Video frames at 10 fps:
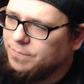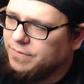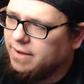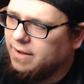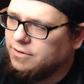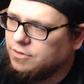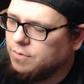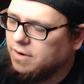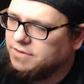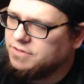You
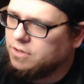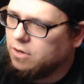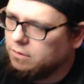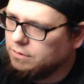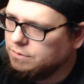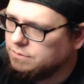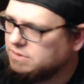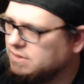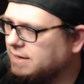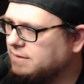run into
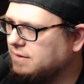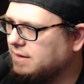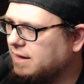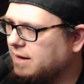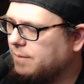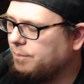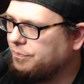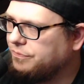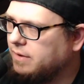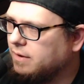Carlos and the
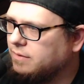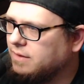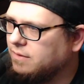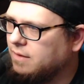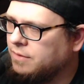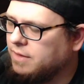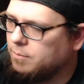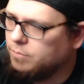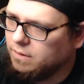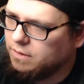
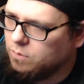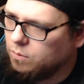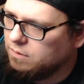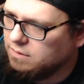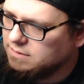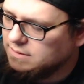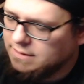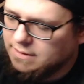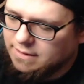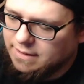Umbrella Corps,
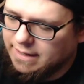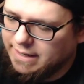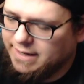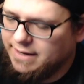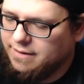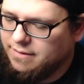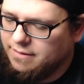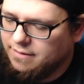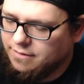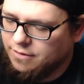and
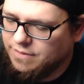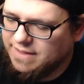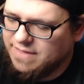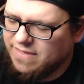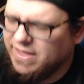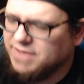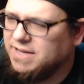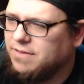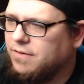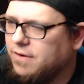you know they say they're there to